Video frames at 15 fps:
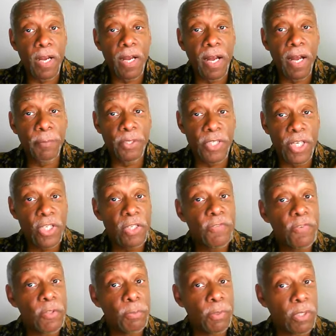I'll be teaching
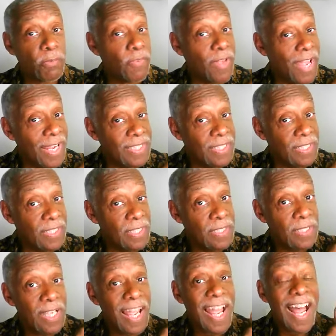from the book of
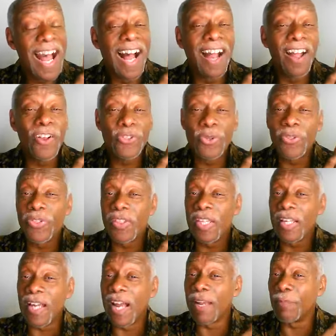Exodus. I also
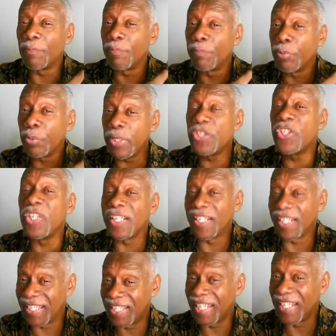think I am preaching
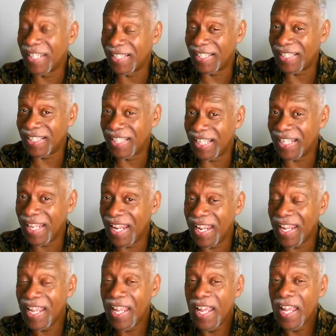again on
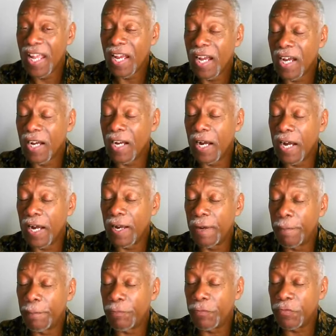Sunday
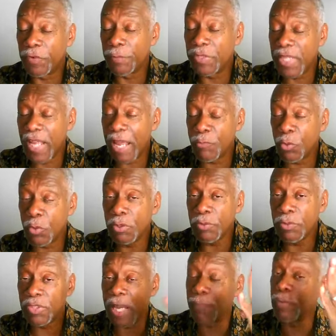from
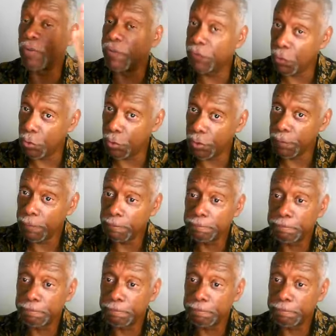Samuel chapter 4.